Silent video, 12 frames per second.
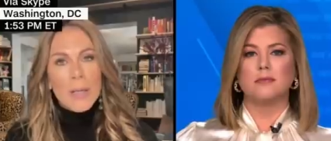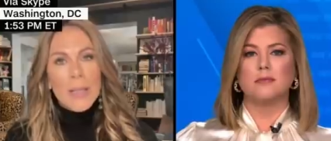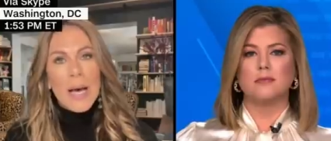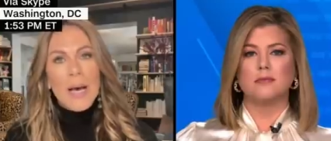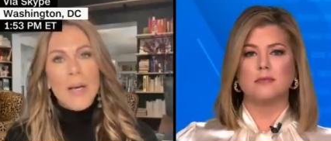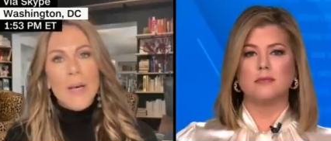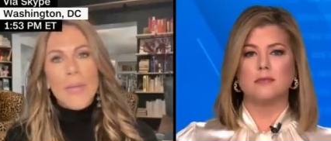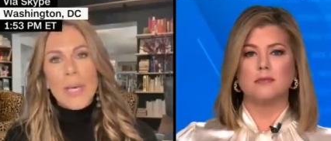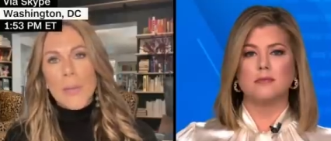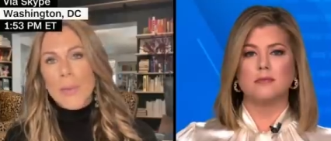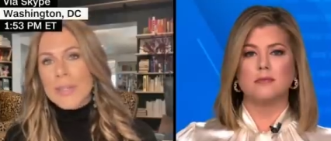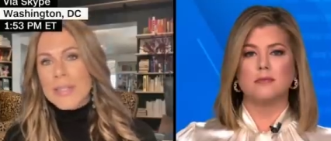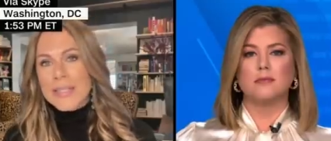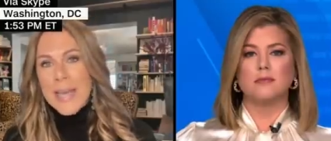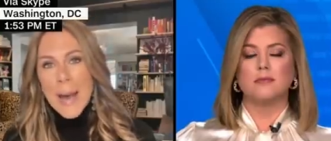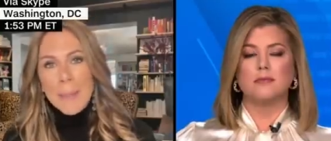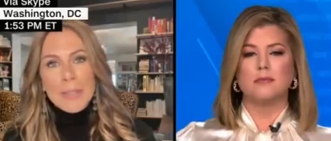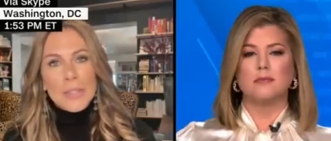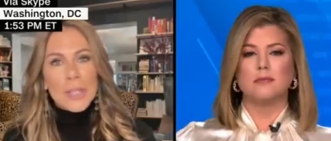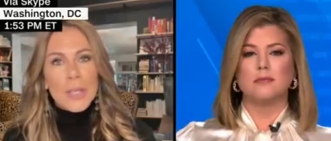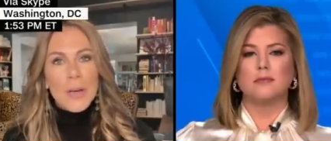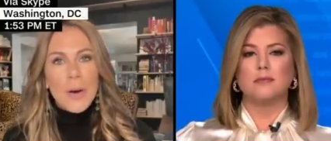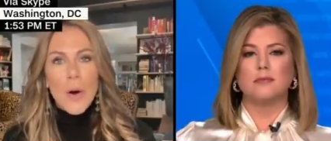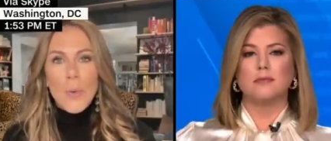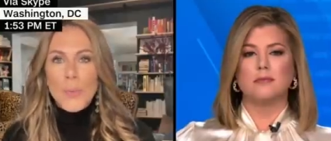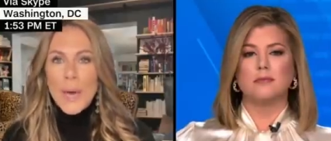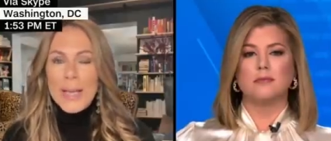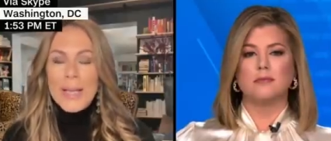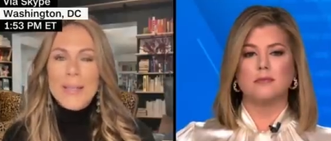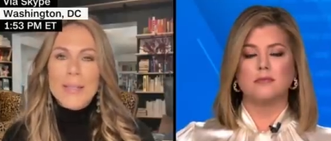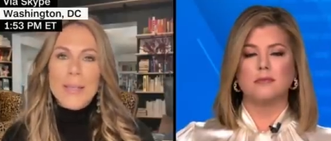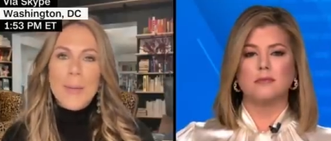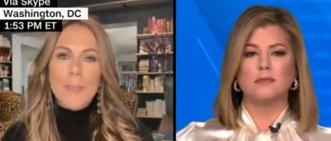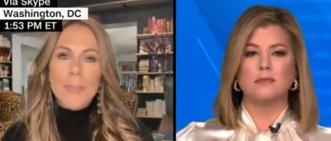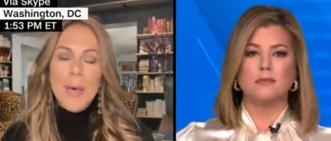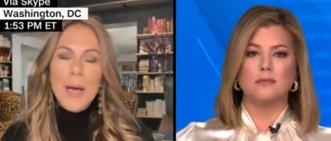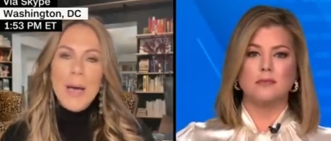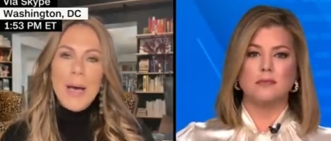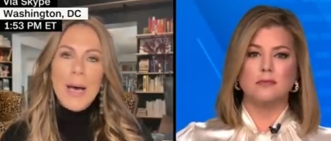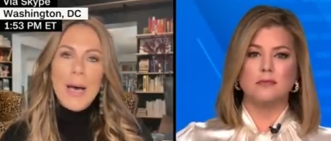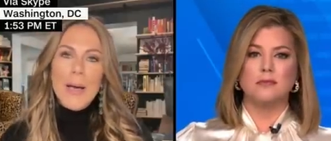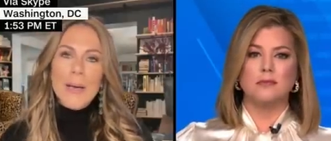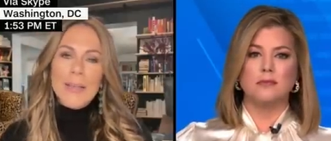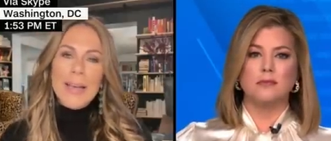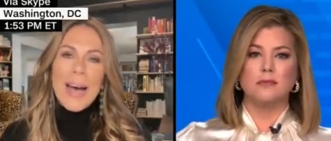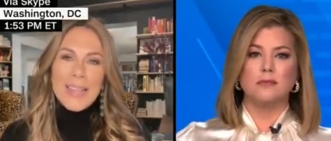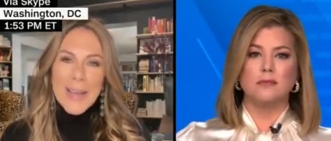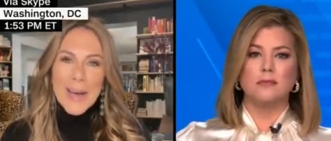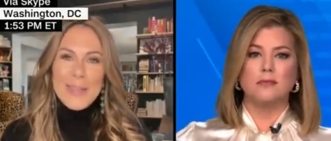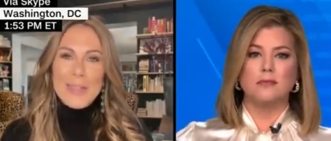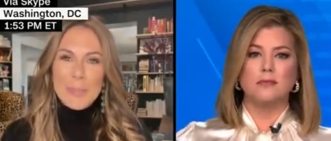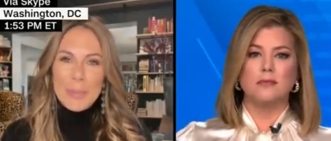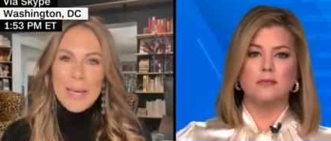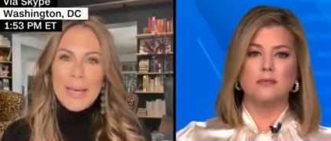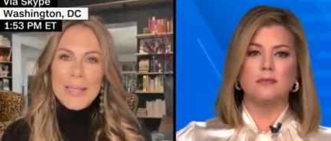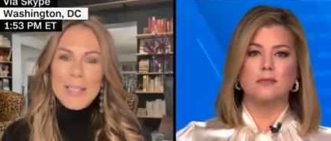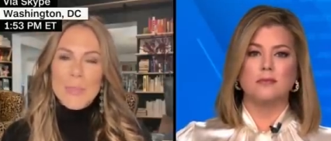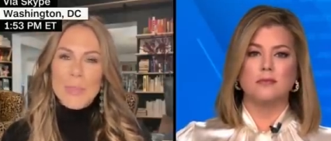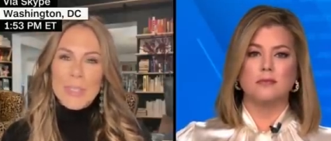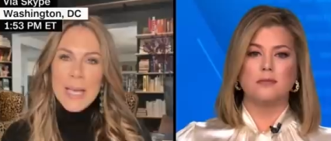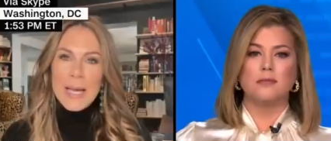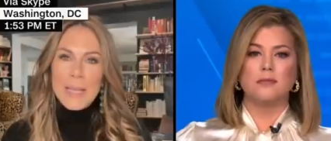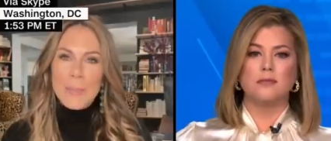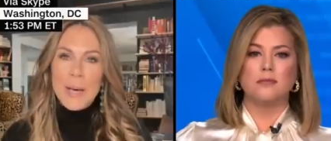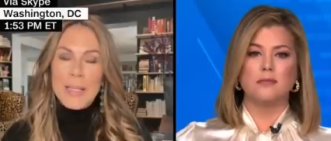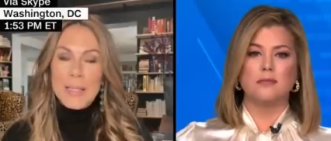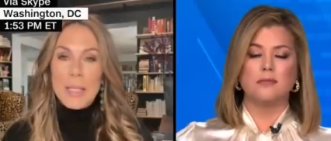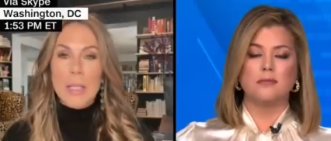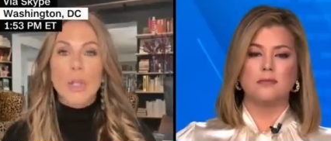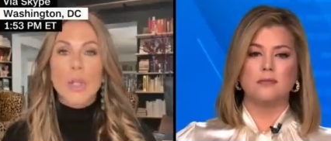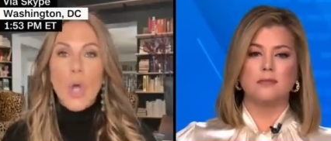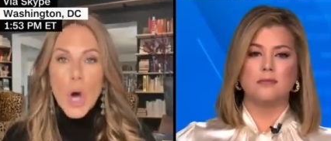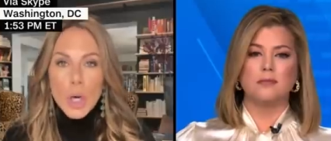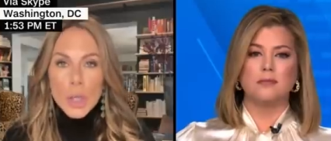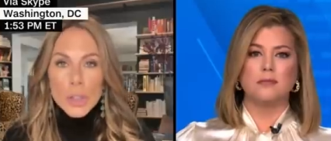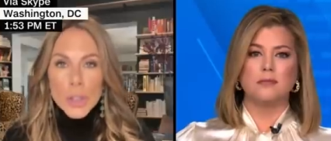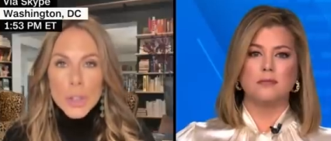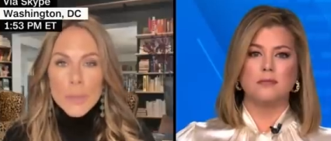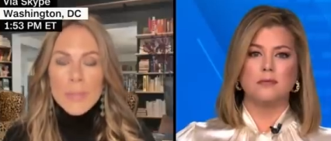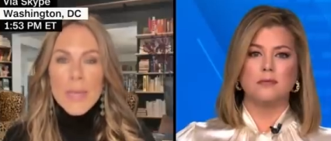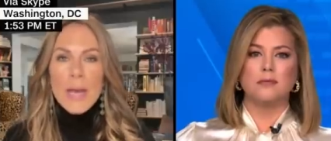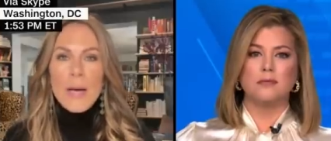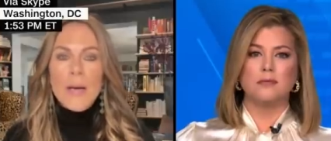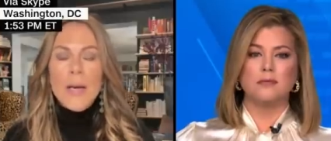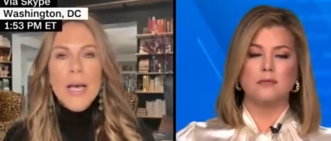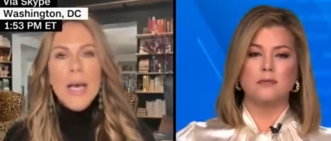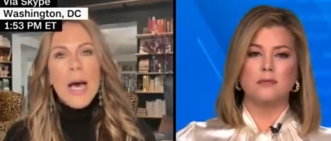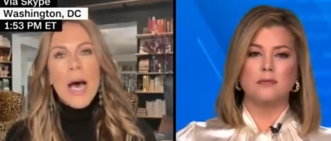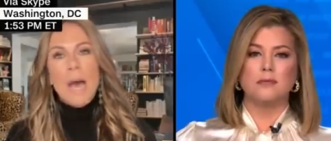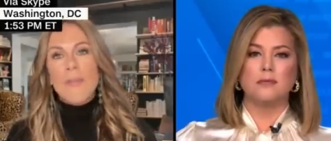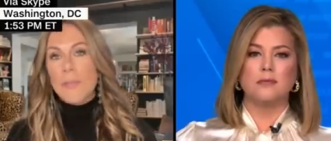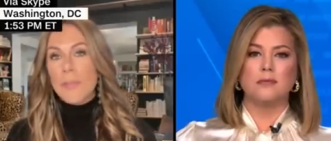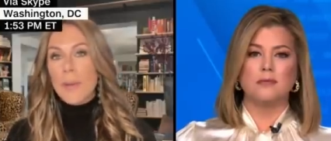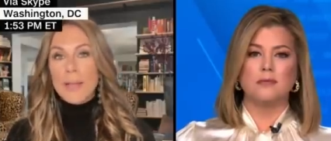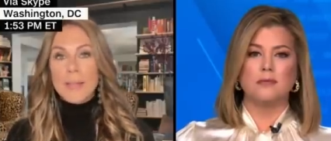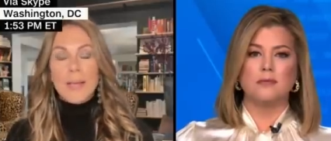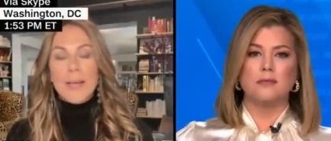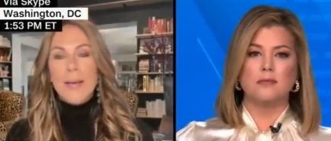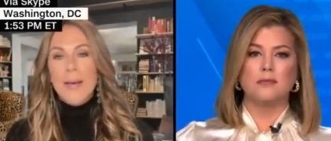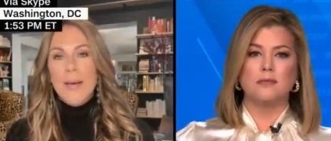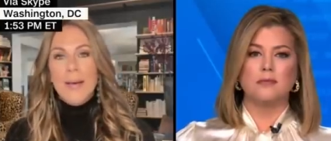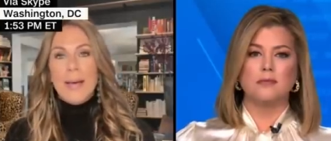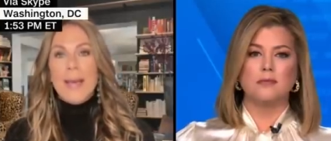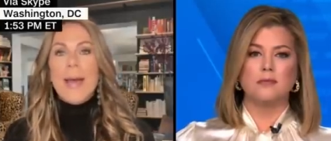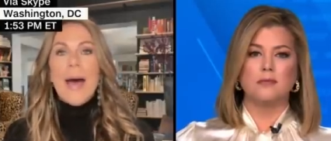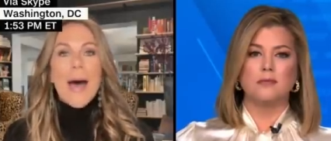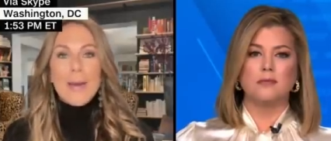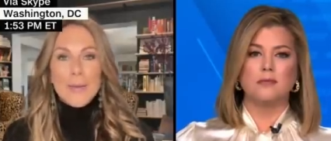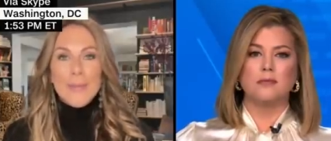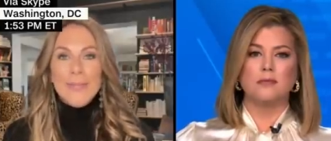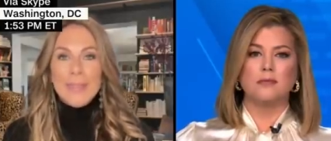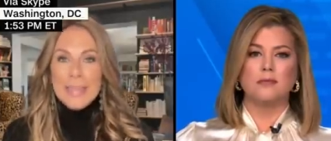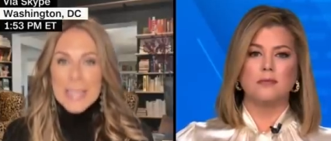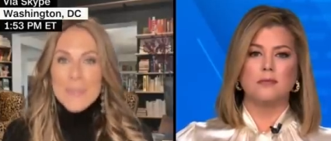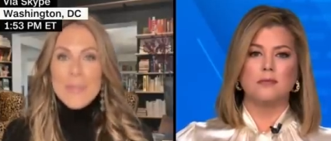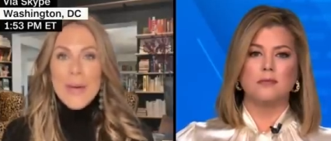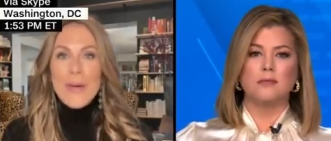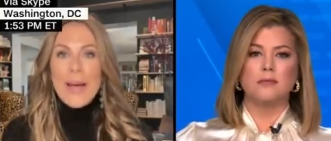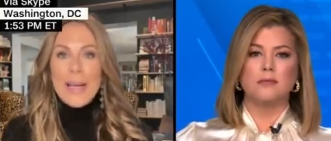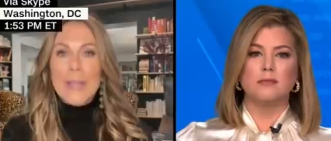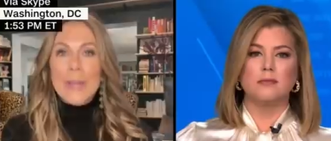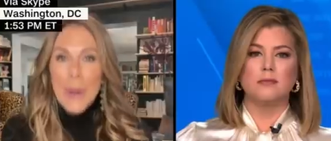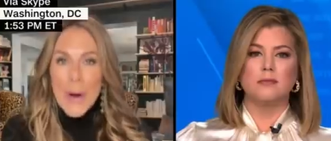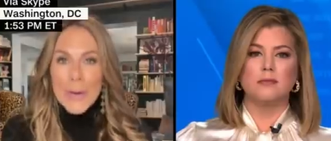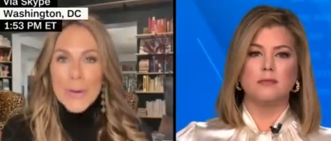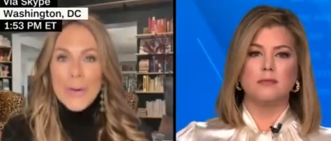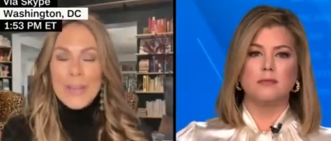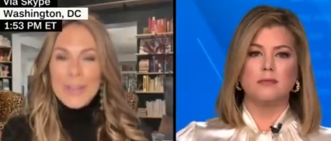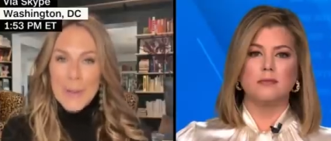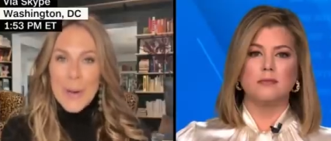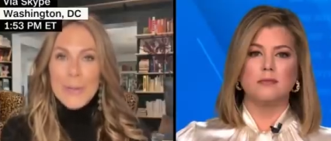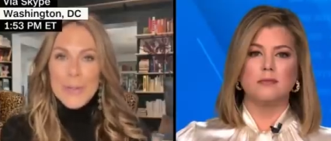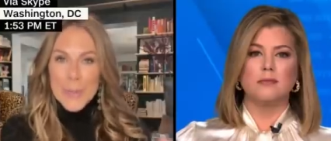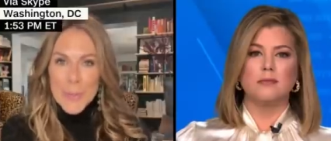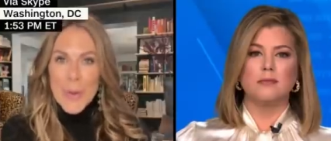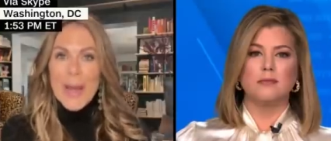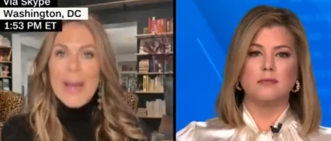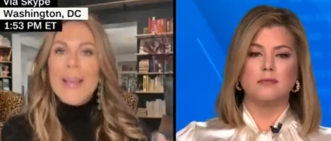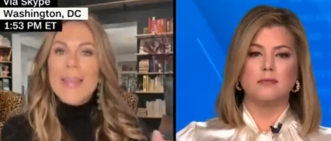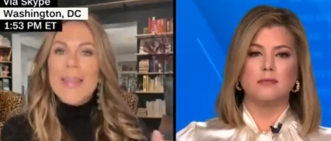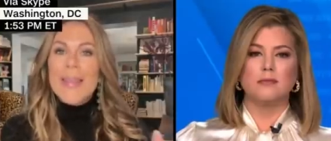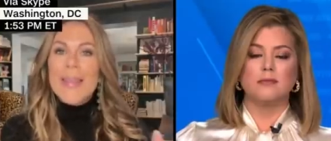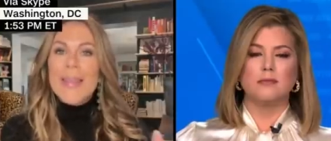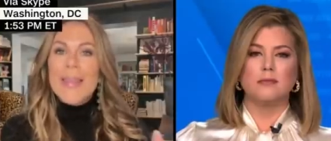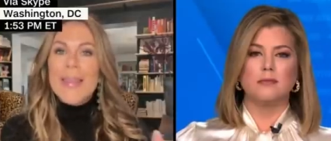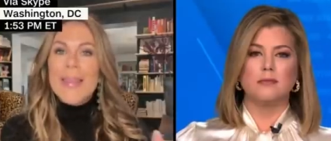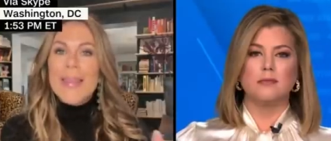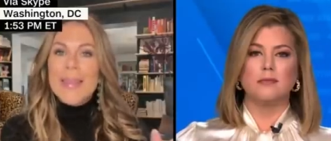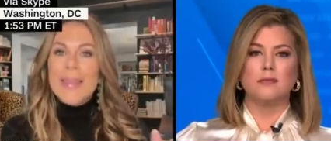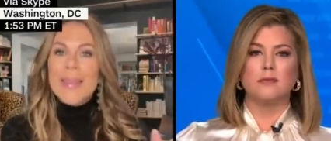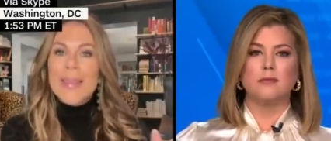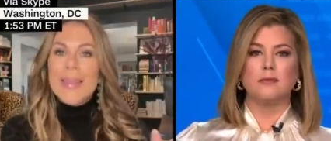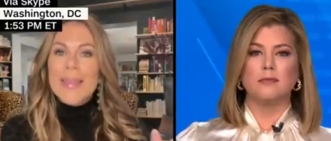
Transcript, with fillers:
Speaker 1: a Lago. They were establishing already some uh, guidelines and plans to protect the president long term there. Uh, if the president cannot live there any longer in a long term way, that